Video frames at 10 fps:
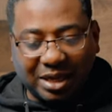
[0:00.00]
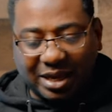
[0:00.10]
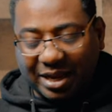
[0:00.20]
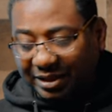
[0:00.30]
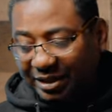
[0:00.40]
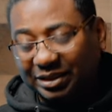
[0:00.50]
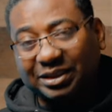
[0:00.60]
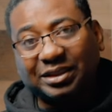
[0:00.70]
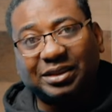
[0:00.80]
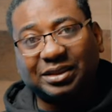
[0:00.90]
And
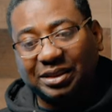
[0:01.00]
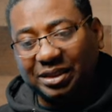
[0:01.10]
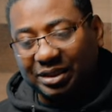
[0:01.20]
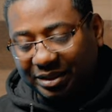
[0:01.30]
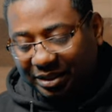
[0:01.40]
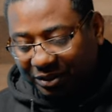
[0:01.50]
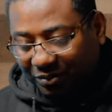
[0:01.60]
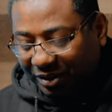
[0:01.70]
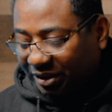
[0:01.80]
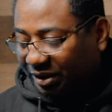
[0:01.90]
this
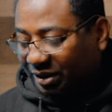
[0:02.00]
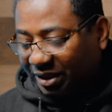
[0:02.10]
one is